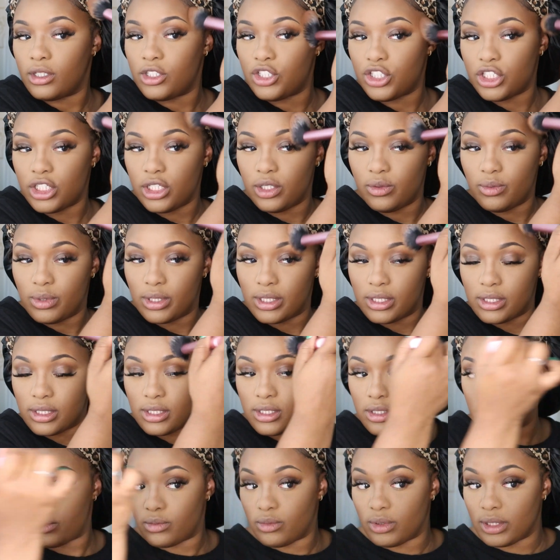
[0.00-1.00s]
she
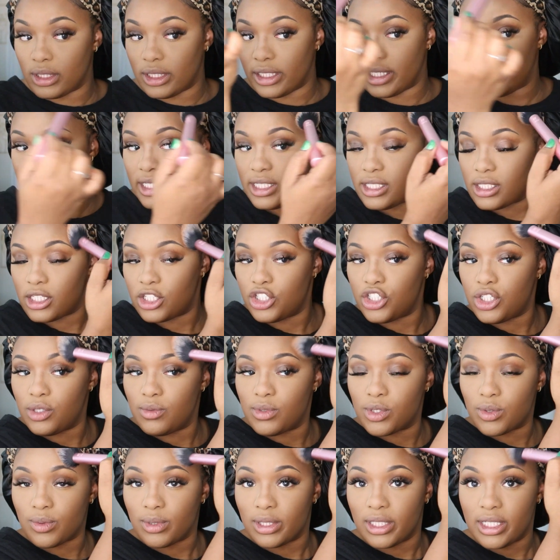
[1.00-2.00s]
was released, because
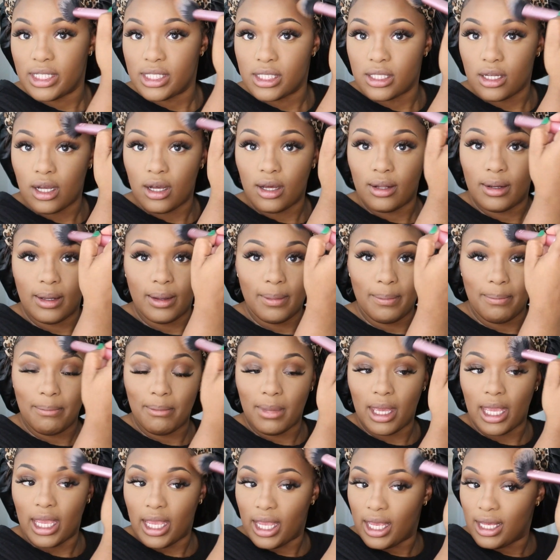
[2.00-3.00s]
she was released on
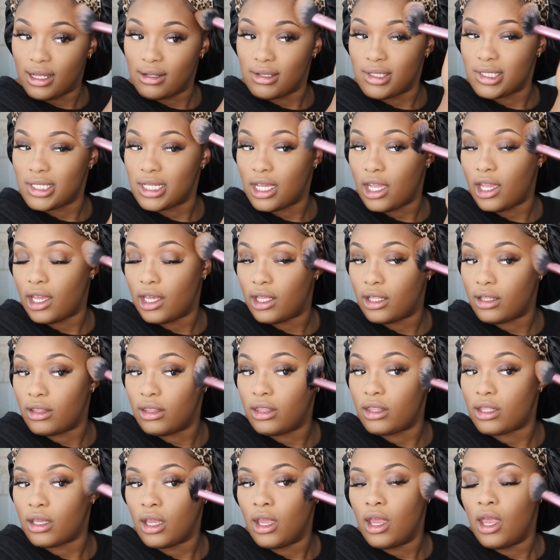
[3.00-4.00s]
May
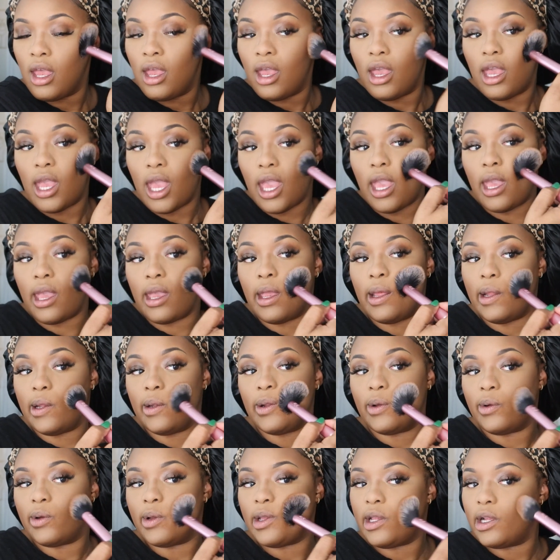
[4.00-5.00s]
10th,
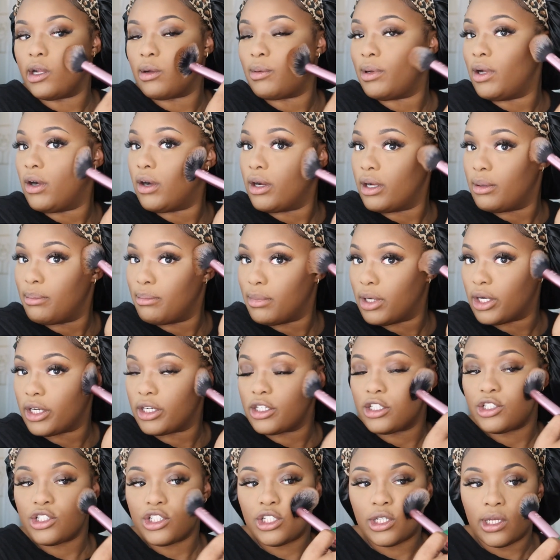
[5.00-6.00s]
and here we are in
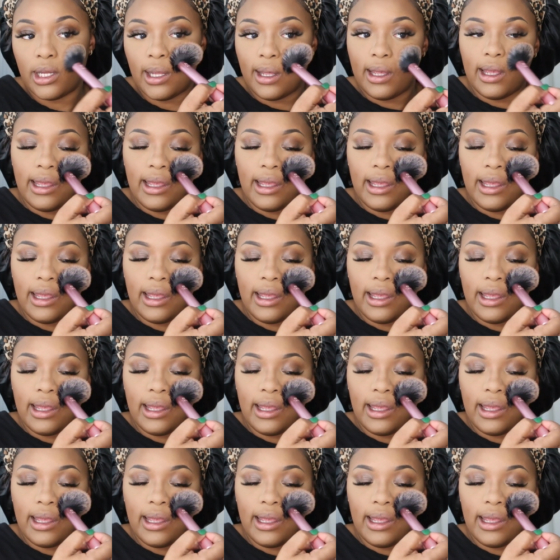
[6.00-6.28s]
March.